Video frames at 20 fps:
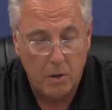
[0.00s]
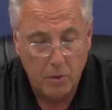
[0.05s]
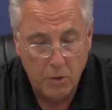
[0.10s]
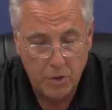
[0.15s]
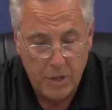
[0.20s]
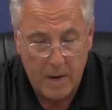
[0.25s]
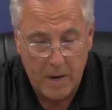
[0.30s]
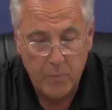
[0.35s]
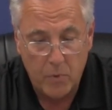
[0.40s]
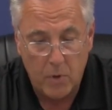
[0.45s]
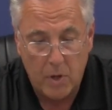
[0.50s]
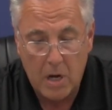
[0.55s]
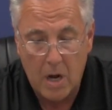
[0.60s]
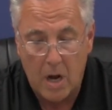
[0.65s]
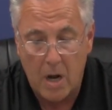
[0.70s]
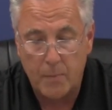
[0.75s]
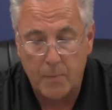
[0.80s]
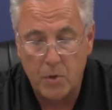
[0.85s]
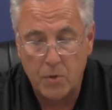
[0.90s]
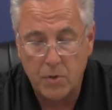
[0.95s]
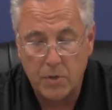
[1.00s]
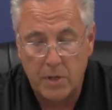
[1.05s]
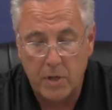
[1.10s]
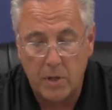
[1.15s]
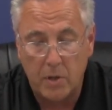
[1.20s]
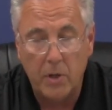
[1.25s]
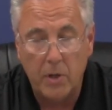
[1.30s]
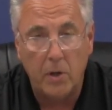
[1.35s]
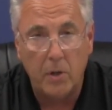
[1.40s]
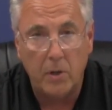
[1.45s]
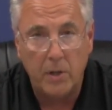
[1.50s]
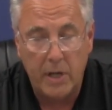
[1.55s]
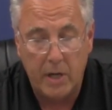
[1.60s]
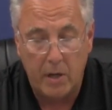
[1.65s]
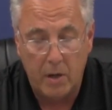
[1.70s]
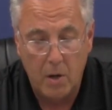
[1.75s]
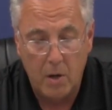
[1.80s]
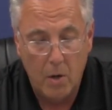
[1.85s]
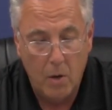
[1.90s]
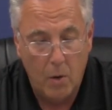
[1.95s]
Chamber of Commerce, and the Little
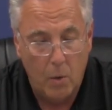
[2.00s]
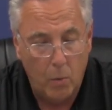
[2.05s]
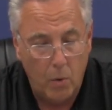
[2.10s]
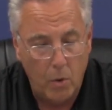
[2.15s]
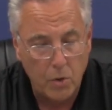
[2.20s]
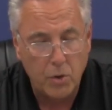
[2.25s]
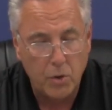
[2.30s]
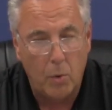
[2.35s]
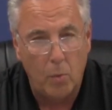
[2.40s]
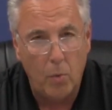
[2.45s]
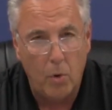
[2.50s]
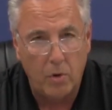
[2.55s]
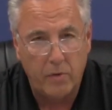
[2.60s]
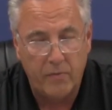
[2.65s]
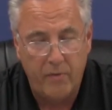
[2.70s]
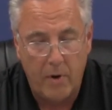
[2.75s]
League, who also worked